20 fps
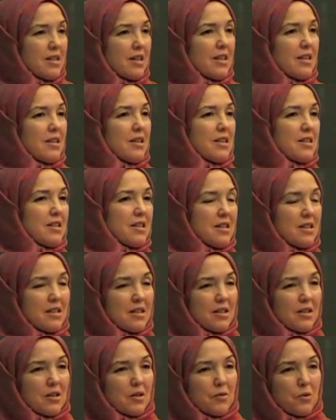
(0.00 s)
This
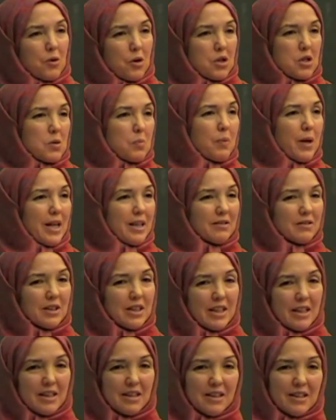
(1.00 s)
is, of course, Spike
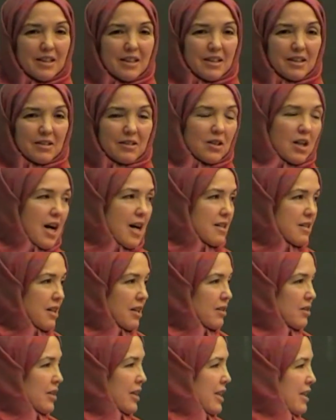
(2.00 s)
Lee
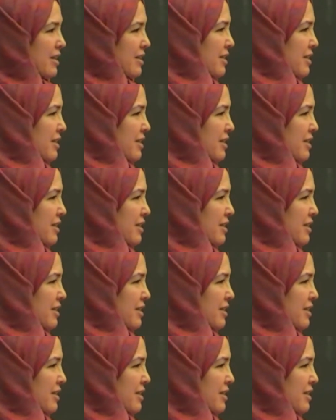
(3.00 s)
classically,